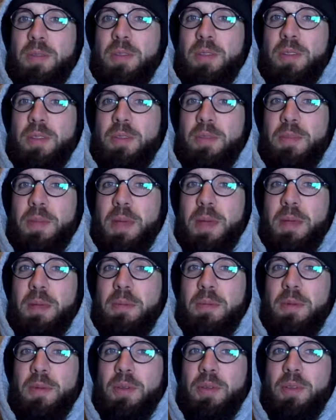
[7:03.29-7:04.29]
so those
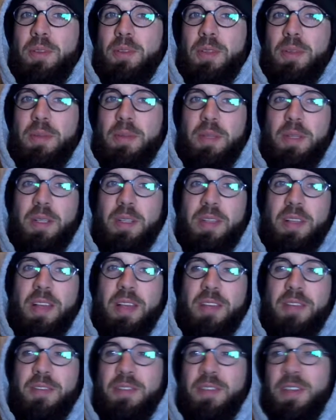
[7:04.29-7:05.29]
bad boys are coming to
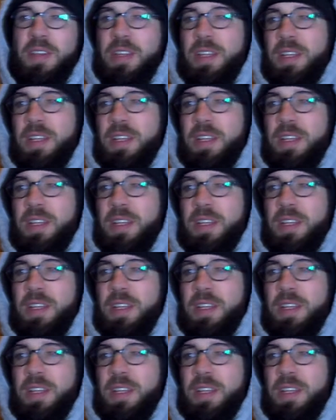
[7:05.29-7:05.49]
life.